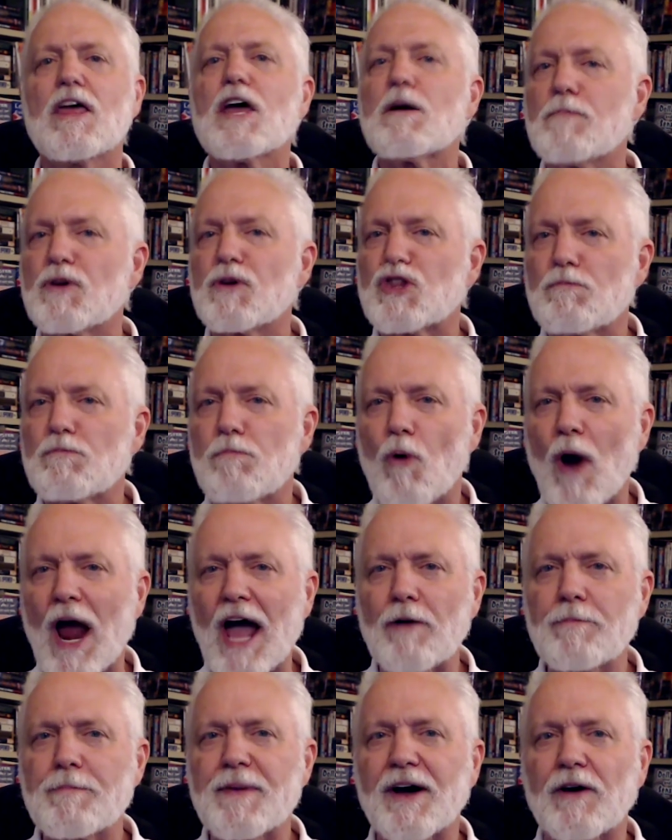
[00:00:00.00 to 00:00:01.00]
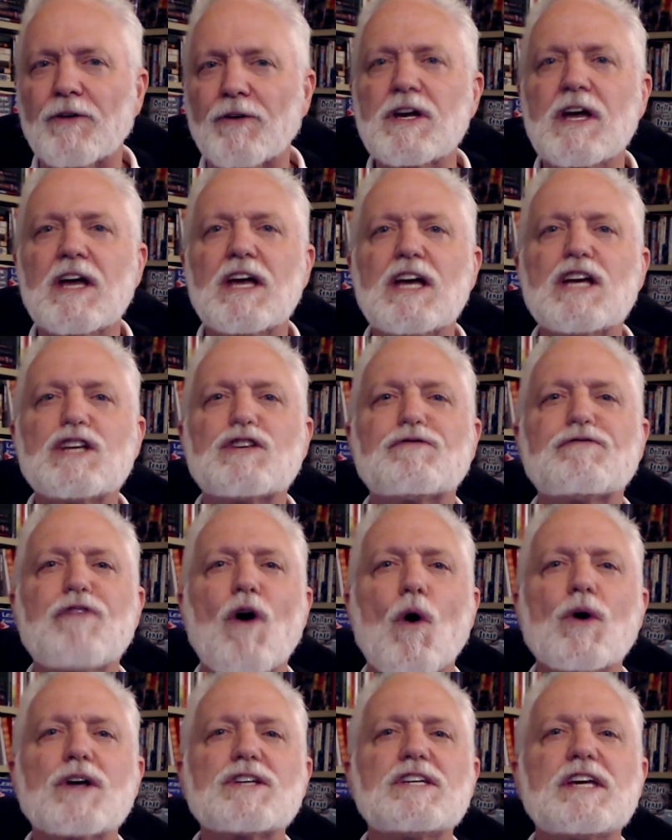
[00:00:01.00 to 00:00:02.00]
But the brown belt is
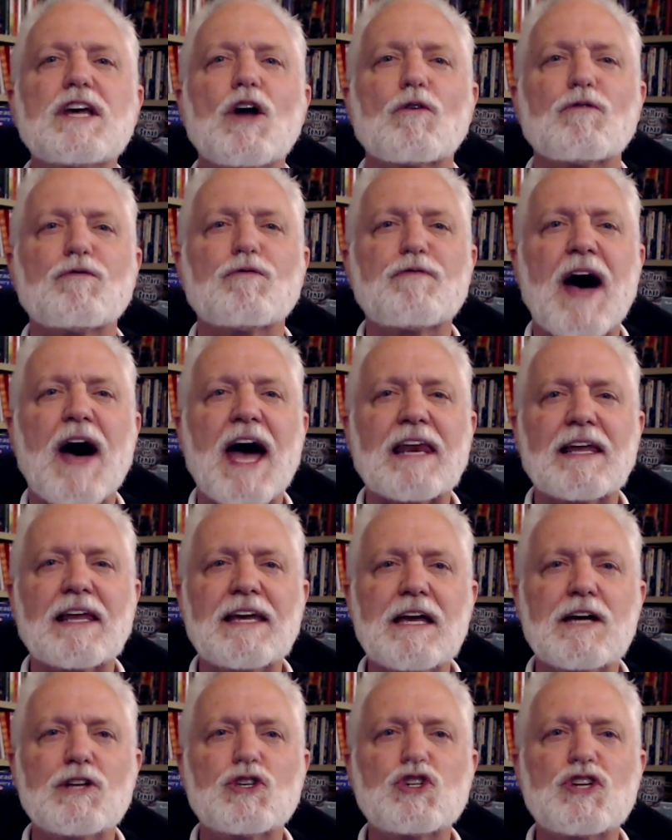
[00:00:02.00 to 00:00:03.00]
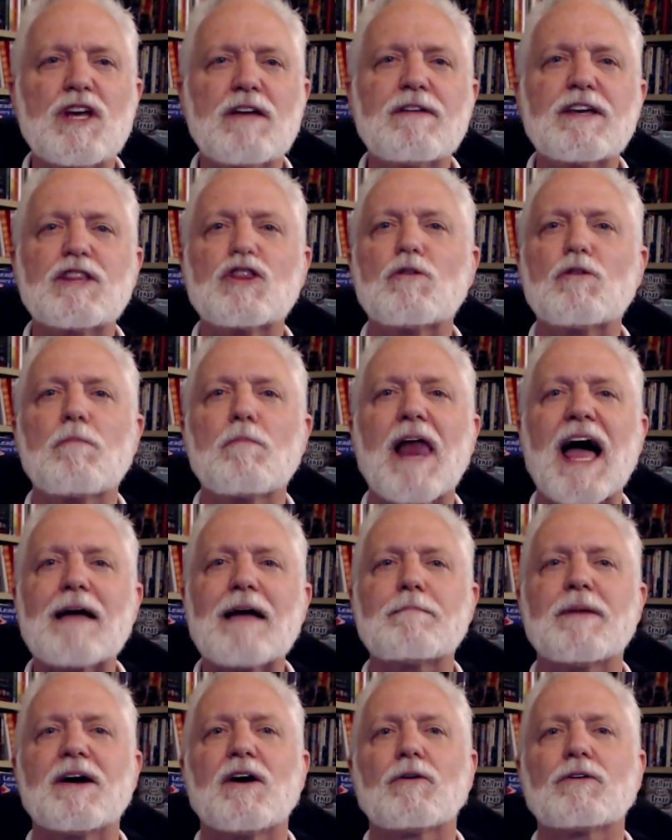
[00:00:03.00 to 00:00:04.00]
focusing on finally achieving their
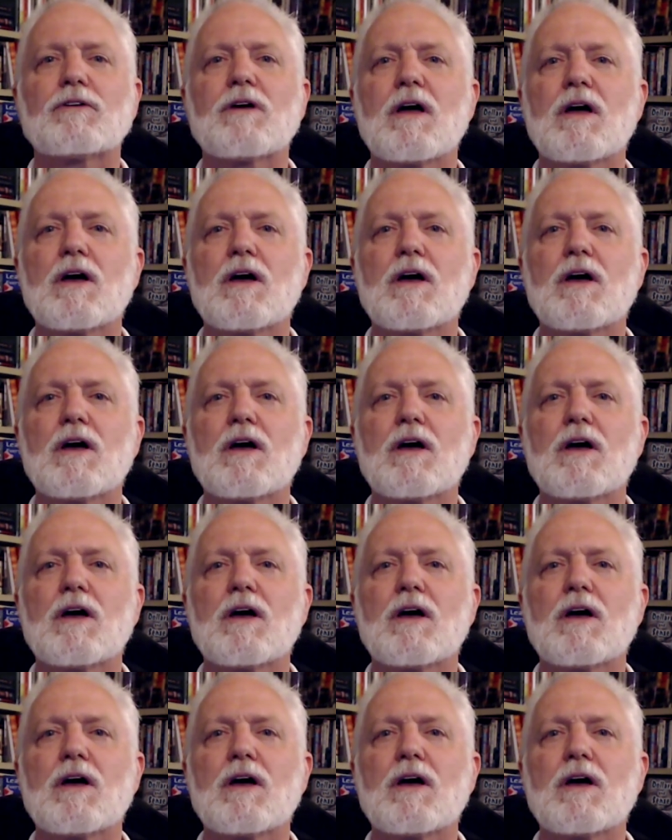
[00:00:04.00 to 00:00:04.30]
black belt